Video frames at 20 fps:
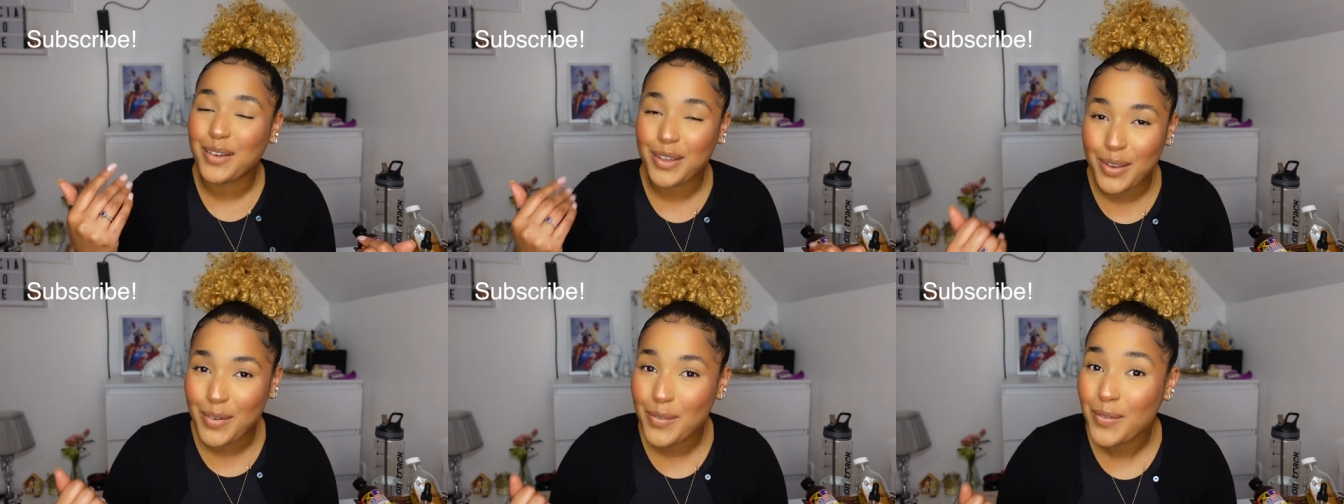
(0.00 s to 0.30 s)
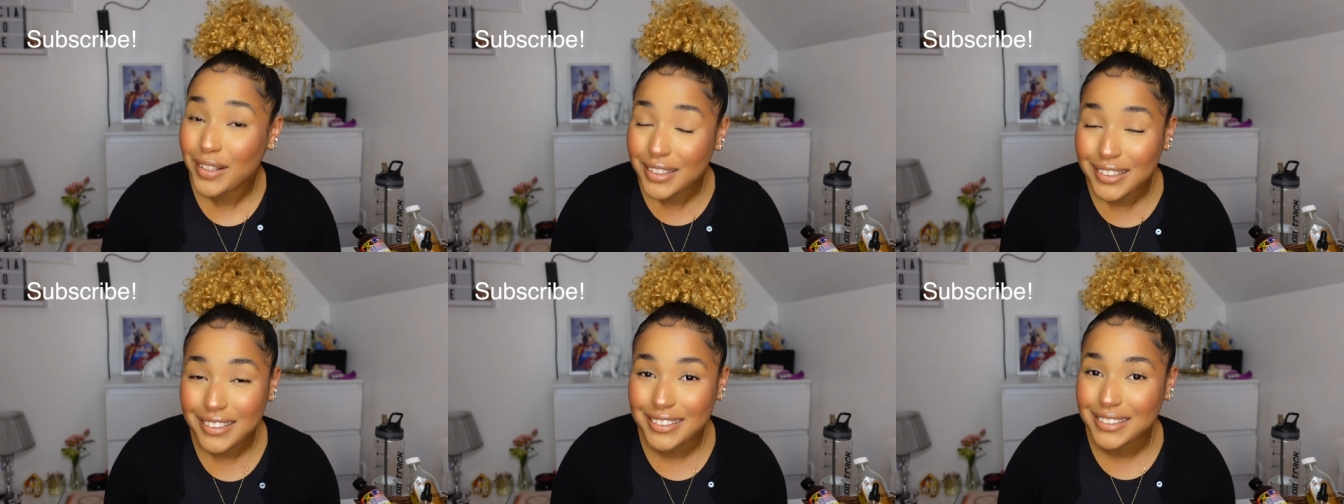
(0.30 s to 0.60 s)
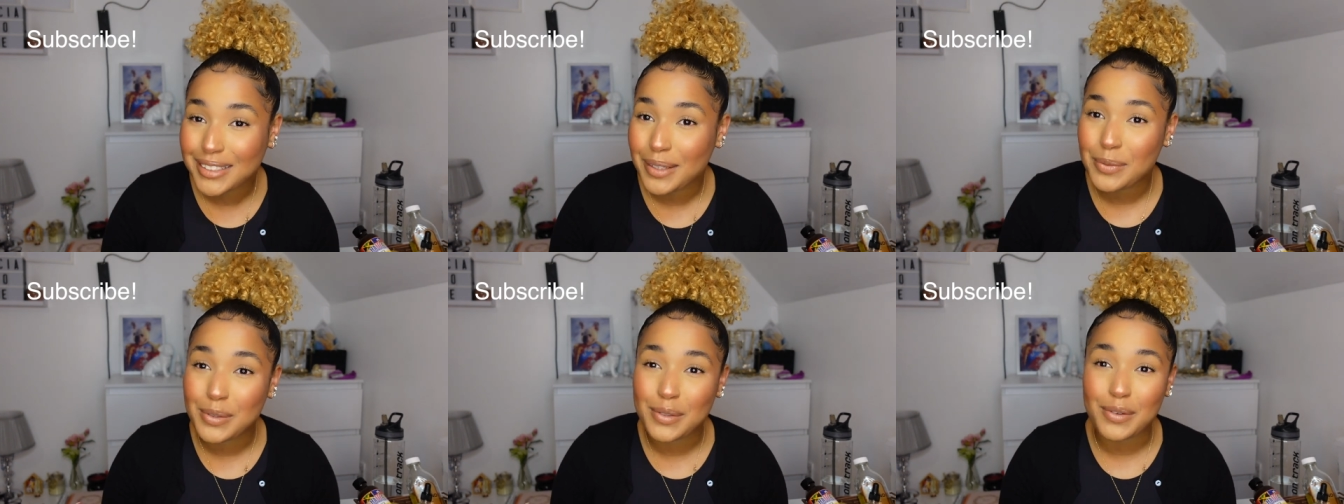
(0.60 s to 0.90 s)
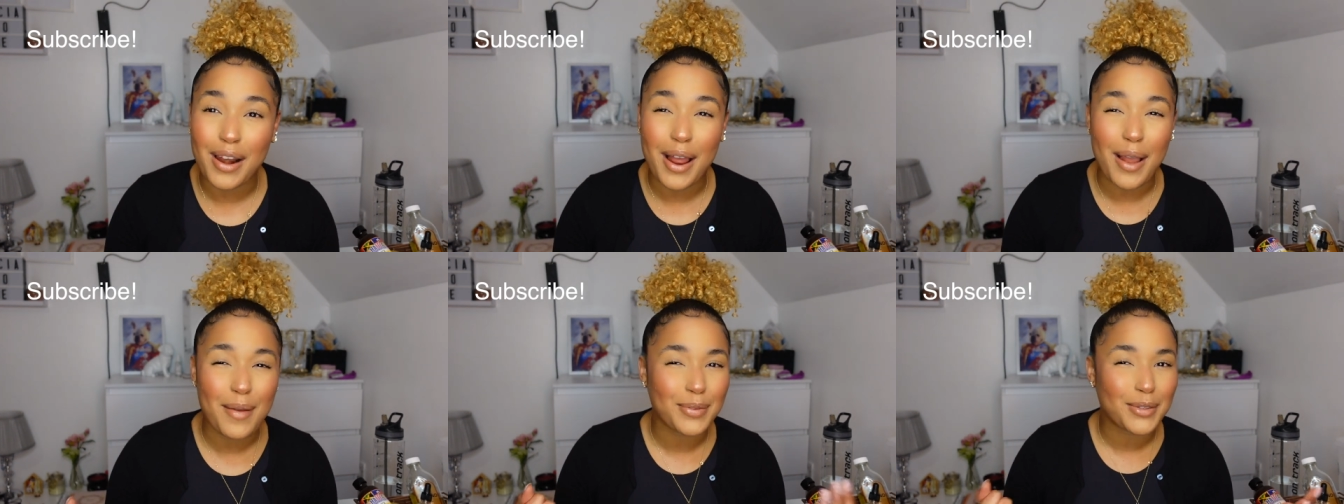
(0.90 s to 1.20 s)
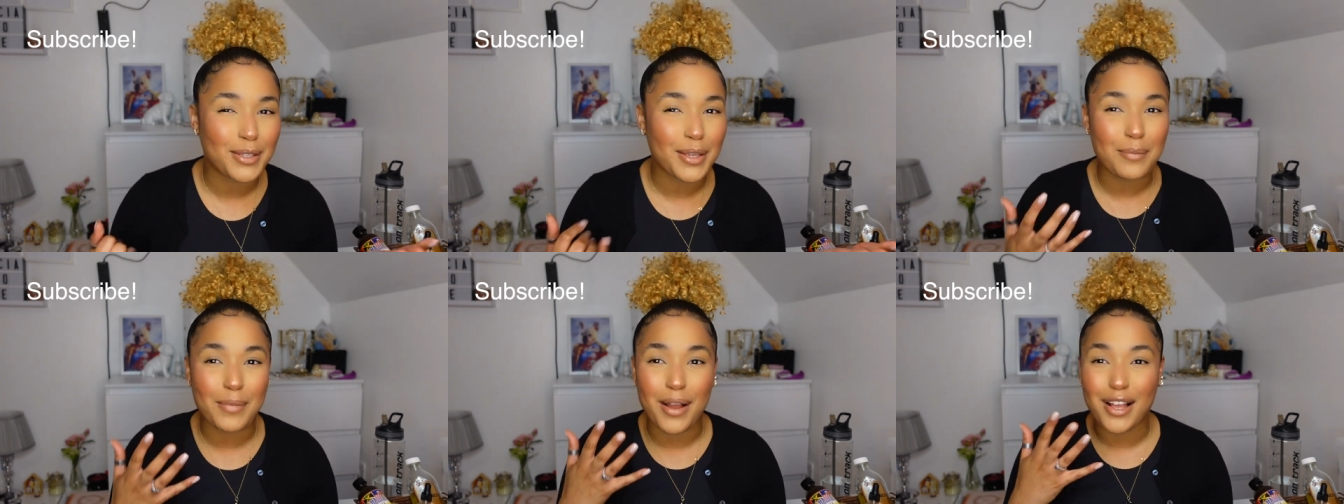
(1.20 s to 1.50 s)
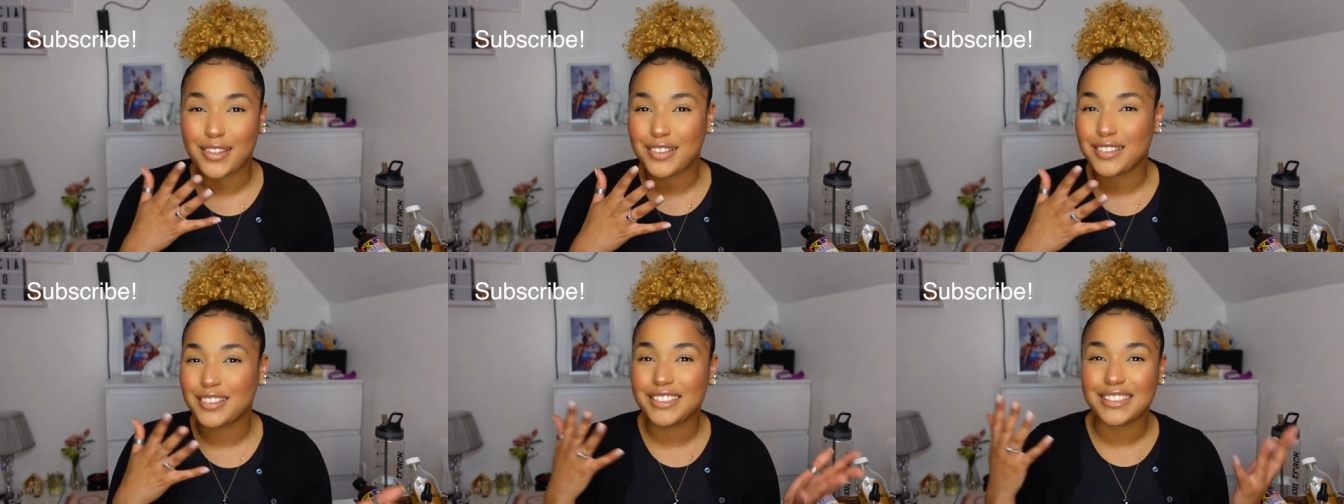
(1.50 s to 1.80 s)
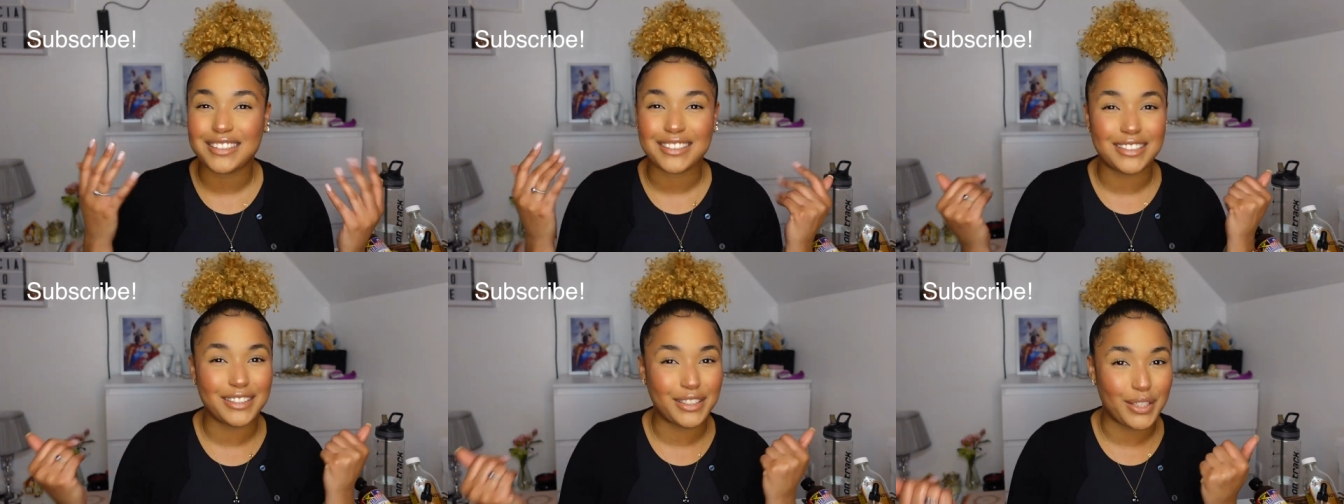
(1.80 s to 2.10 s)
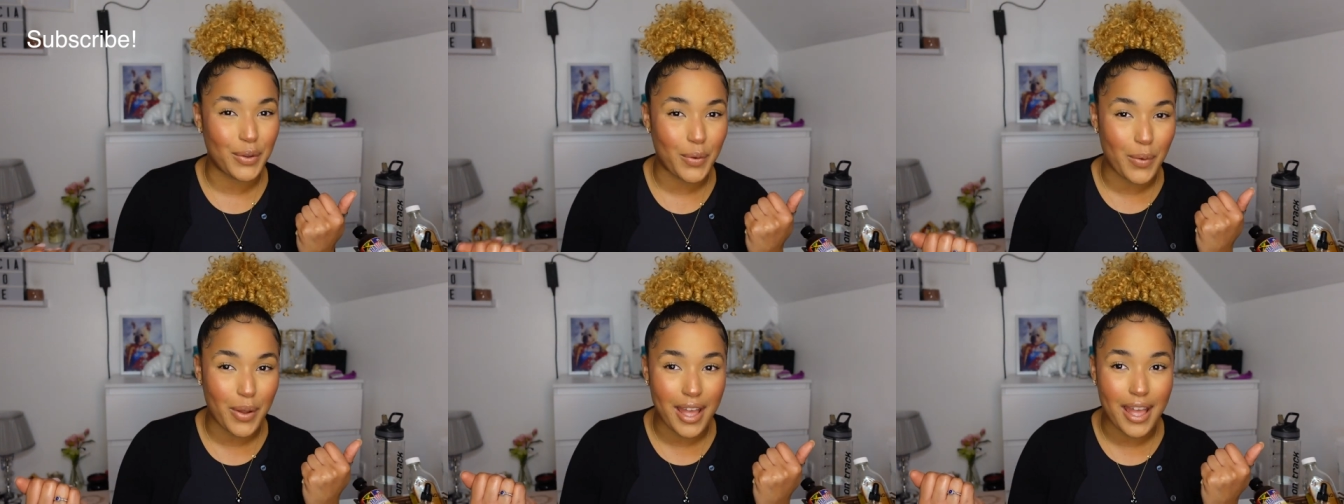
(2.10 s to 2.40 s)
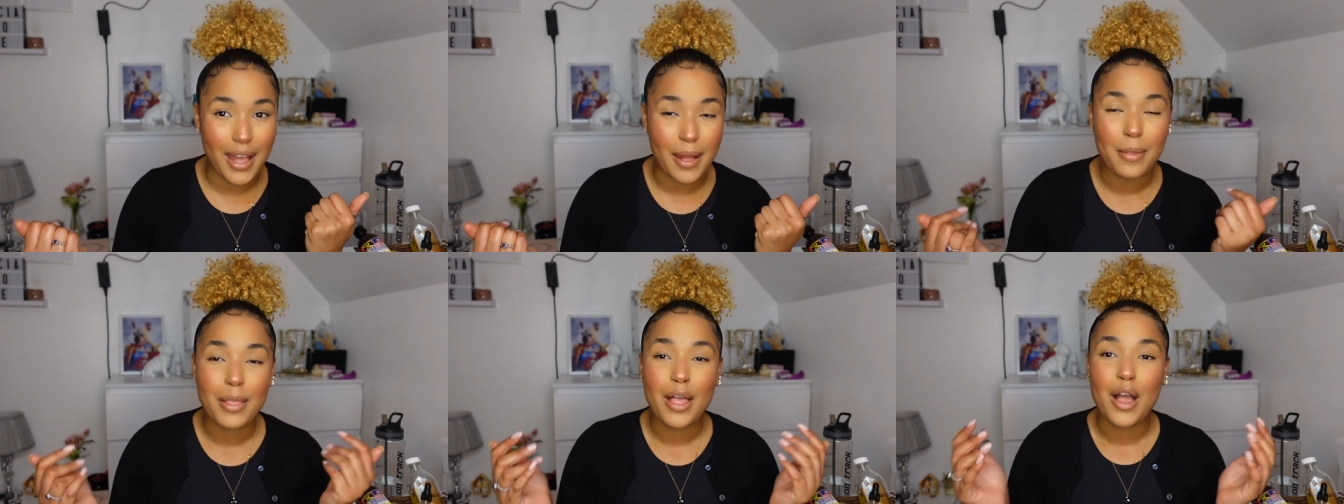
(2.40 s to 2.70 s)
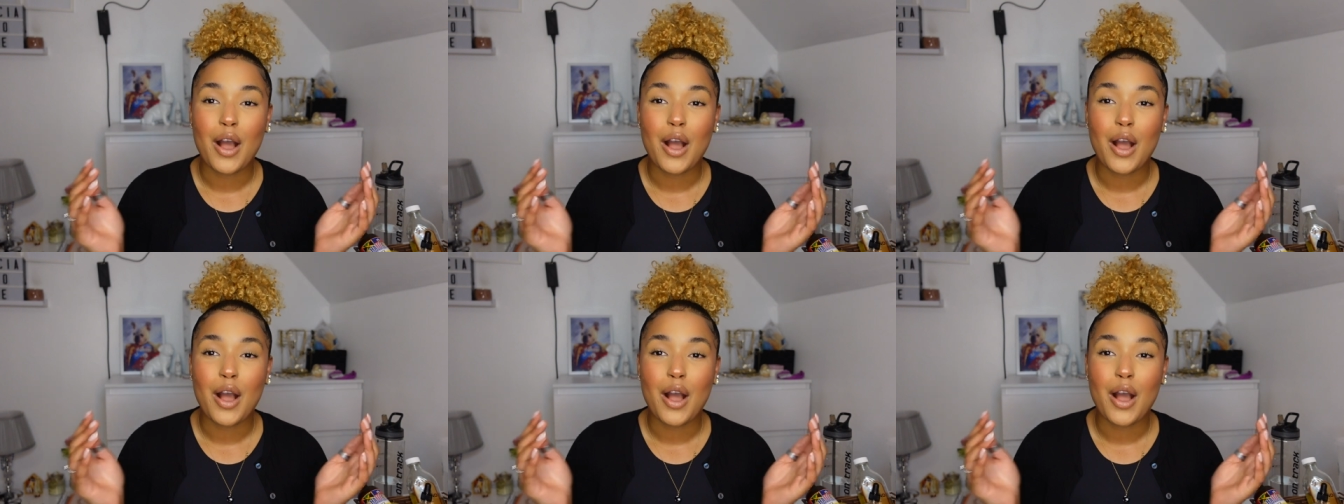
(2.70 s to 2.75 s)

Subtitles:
you want to subscribe, so you might as well just do it.